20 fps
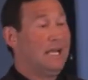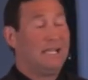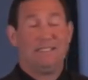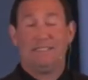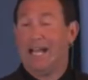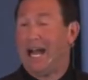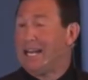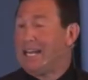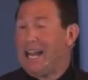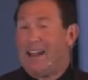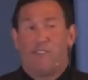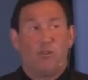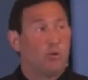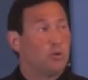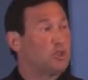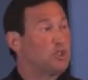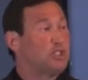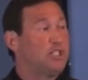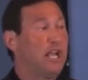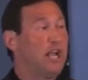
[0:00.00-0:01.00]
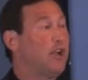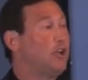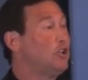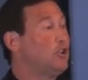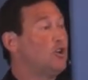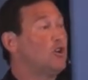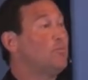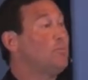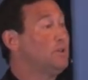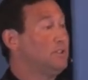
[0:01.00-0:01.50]
Not everyone will share
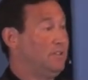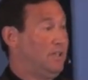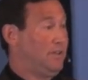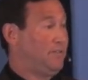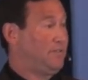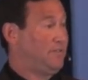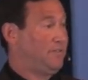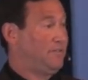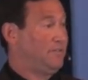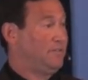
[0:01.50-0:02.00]
your belief.